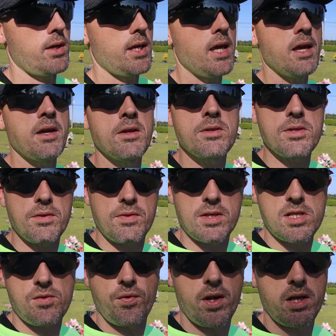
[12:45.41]
end
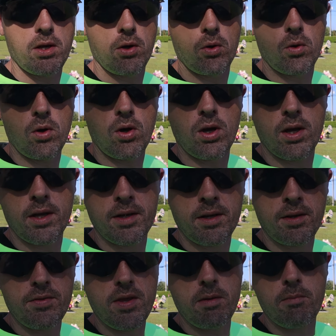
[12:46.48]
this video
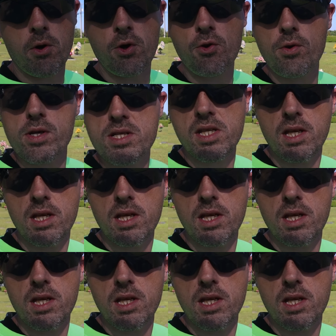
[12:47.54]
on the murderous